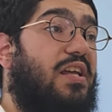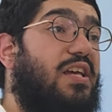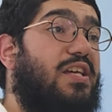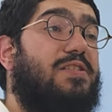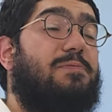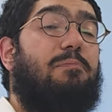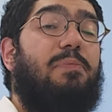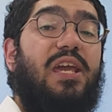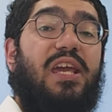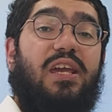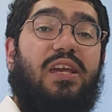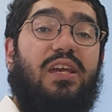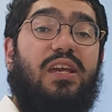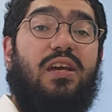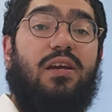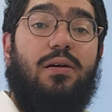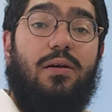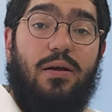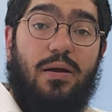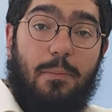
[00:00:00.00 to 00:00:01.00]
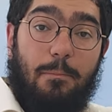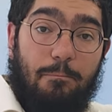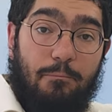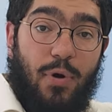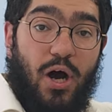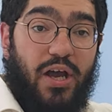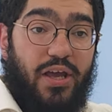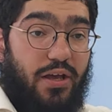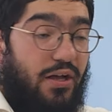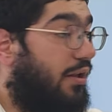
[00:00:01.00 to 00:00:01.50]
is being
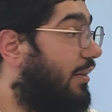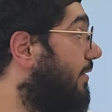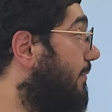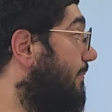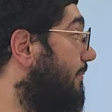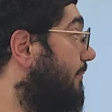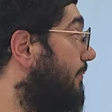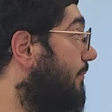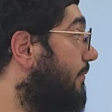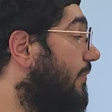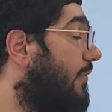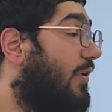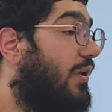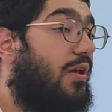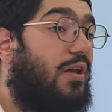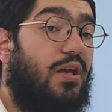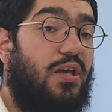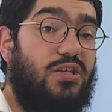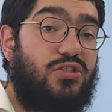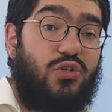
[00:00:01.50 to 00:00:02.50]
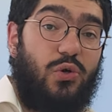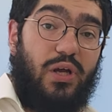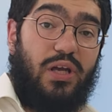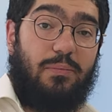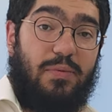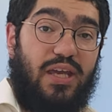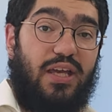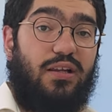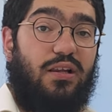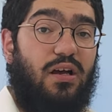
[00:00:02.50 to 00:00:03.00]
Ma'il. He's
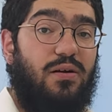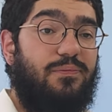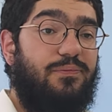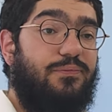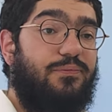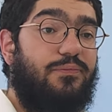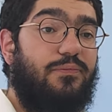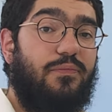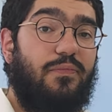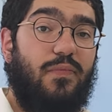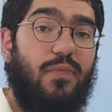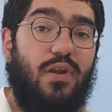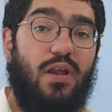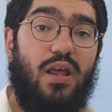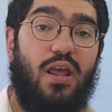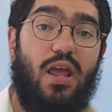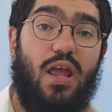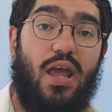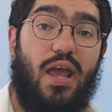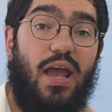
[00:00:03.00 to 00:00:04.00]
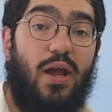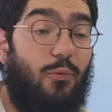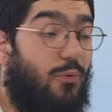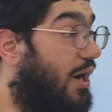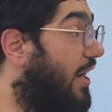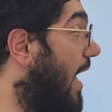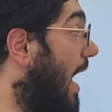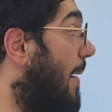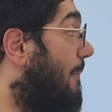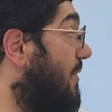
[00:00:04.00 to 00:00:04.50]
doing Me'ilah.
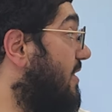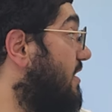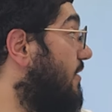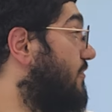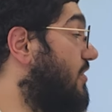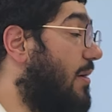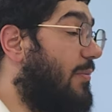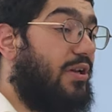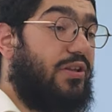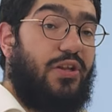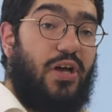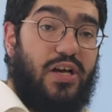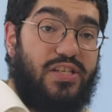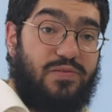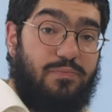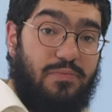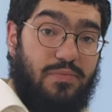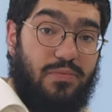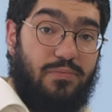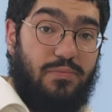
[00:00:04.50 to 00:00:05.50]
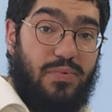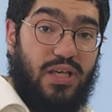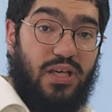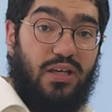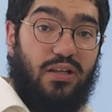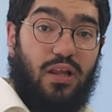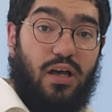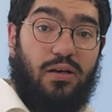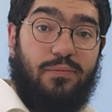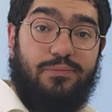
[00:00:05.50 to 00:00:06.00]
What happens if someone does
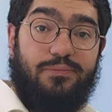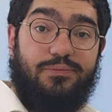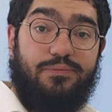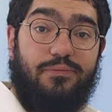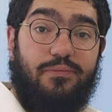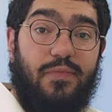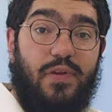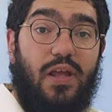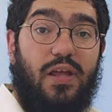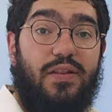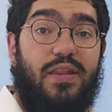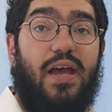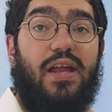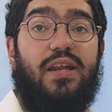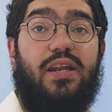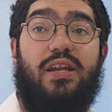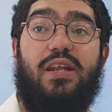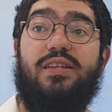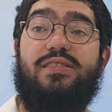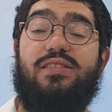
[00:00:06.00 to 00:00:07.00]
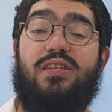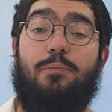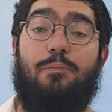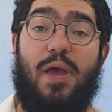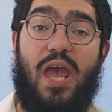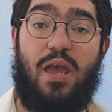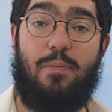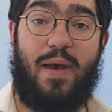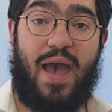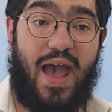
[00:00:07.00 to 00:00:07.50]
Me'ilah? Then he needs to
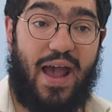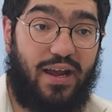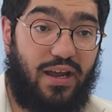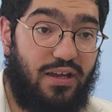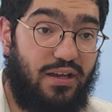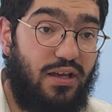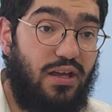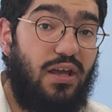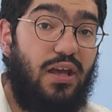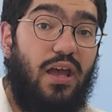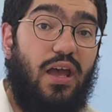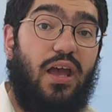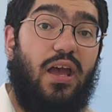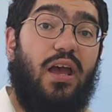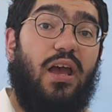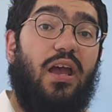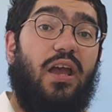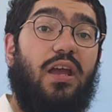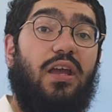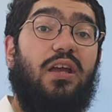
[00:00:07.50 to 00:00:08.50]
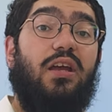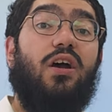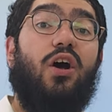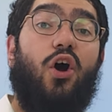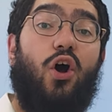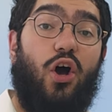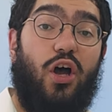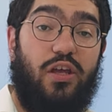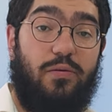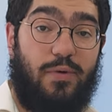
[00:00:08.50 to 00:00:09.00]
pay back a
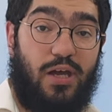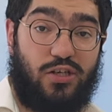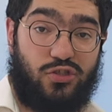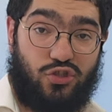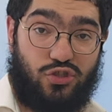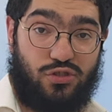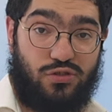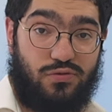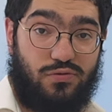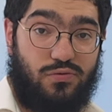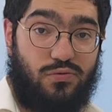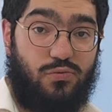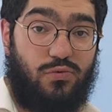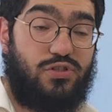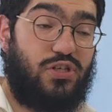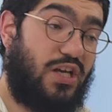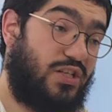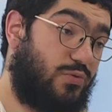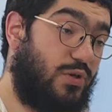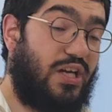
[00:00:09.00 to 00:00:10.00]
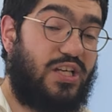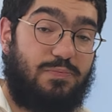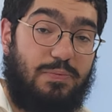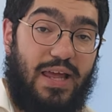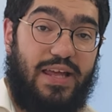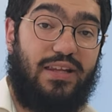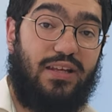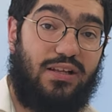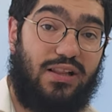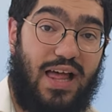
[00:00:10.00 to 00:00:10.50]
Choymesh, which, as we
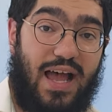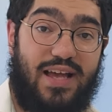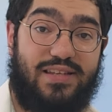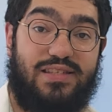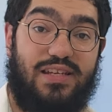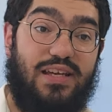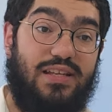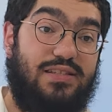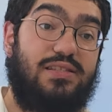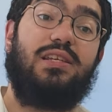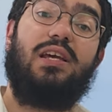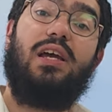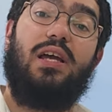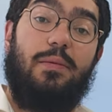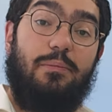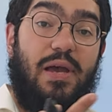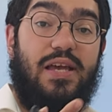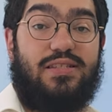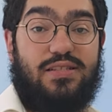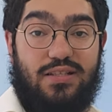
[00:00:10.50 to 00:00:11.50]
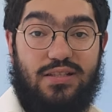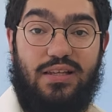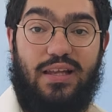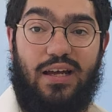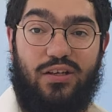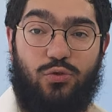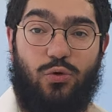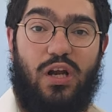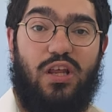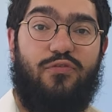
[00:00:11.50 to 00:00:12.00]
explained in class, it's basically
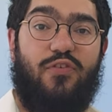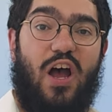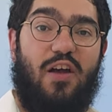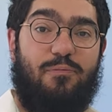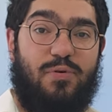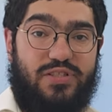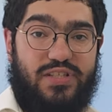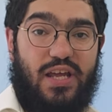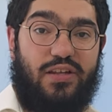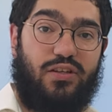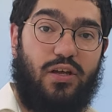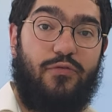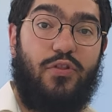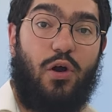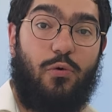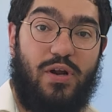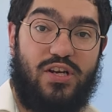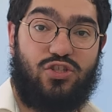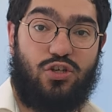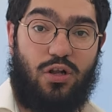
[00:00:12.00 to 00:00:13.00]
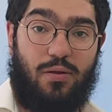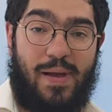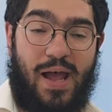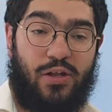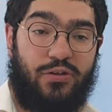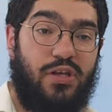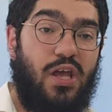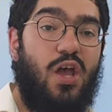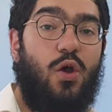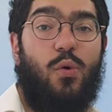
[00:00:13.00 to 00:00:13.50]
like 25% of the original
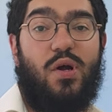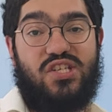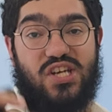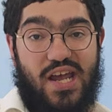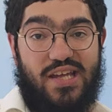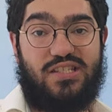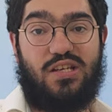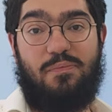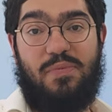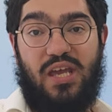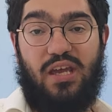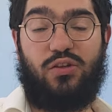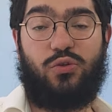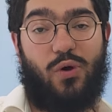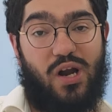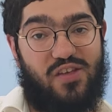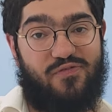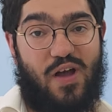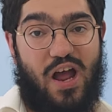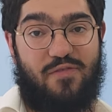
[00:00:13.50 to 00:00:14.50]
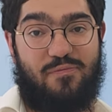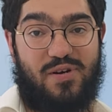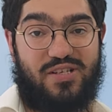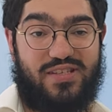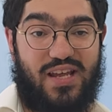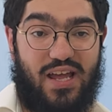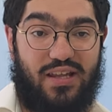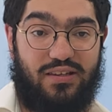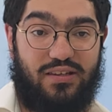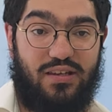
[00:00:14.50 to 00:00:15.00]
amount, which ends up being
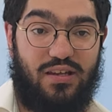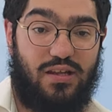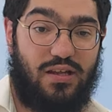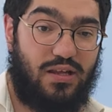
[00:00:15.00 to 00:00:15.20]
25%,